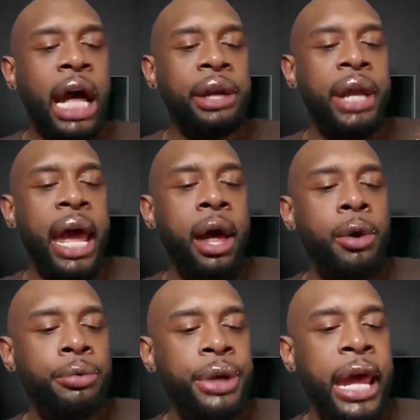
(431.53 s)
Sit
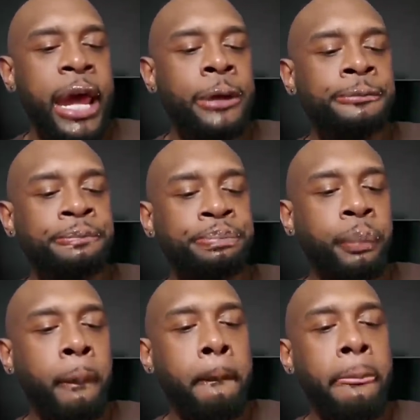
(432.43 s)
down now.
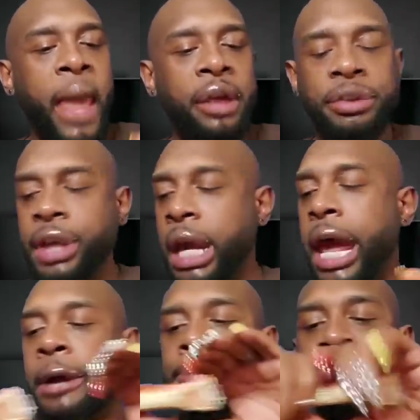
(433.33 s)
Sit
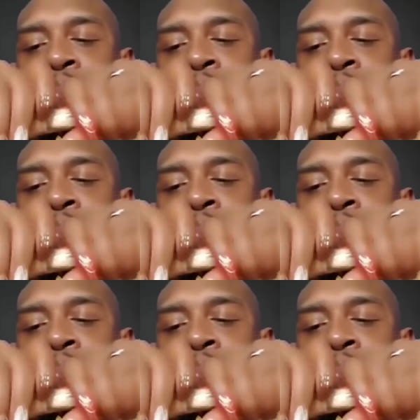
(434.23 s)
down.